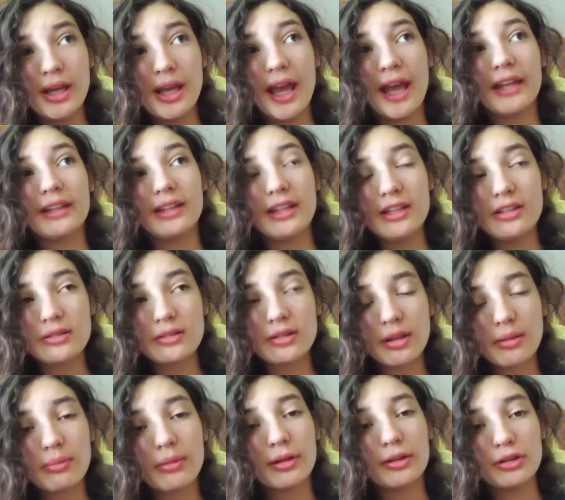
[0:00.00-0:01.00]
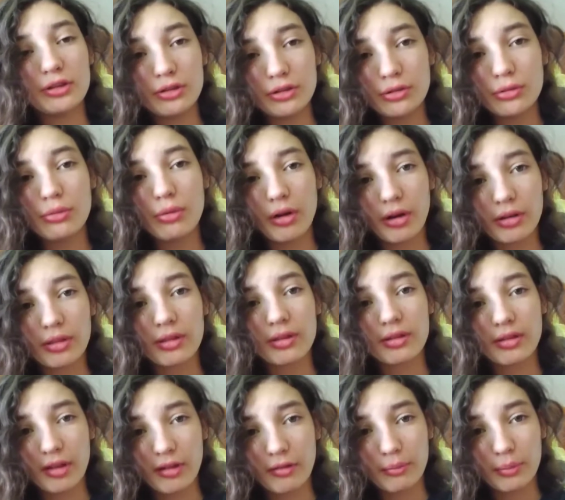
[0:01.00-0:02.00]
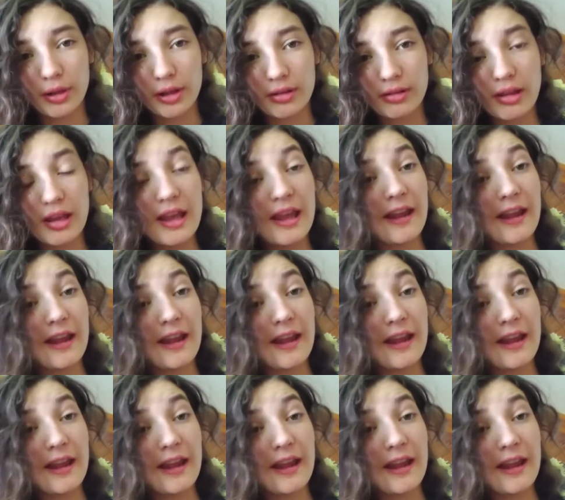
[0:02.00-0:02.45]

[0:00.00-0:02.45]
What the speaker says: and teach them that you are the safe place.